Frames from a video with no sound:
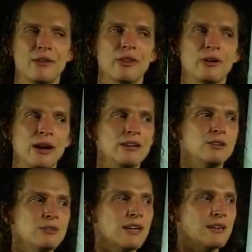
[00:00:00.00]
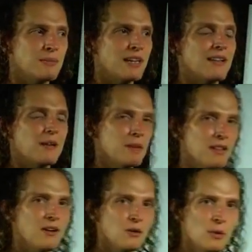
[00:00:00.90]
although I do tend to be a little bit
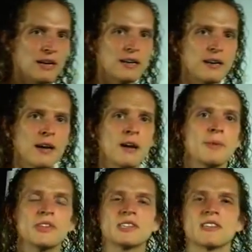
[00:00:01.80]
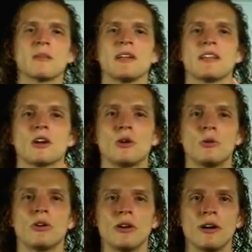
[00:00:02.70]
long-winded, but this is going to be the
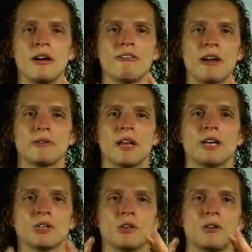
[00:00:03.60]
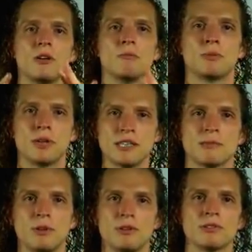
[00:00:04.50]
core foundational
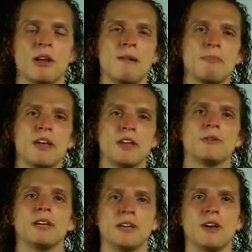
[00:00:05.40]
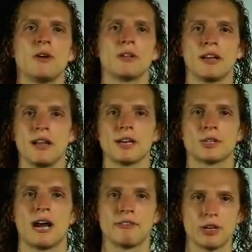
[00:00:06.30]
principles that you need to know to get a lot of
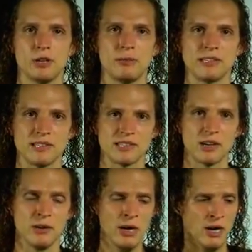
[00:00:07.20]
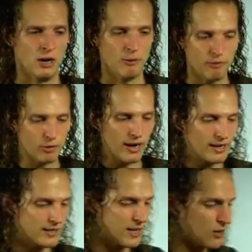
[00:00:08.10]
traffic in your business. Now, before I
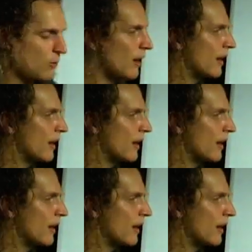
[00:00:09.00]
continue